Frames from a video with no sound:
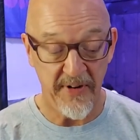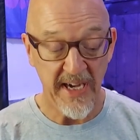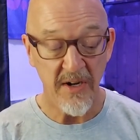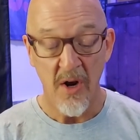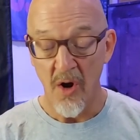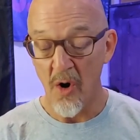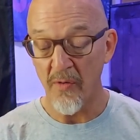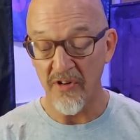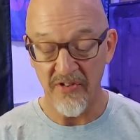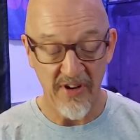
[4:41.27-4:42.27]
feet
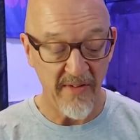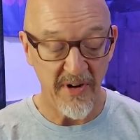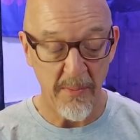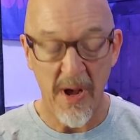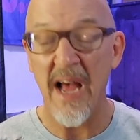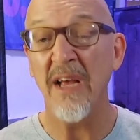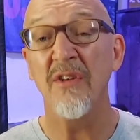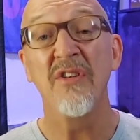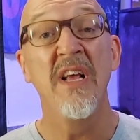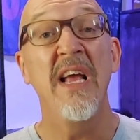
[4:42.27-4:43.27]
over seven
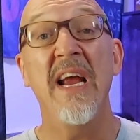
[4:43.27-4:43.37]
miles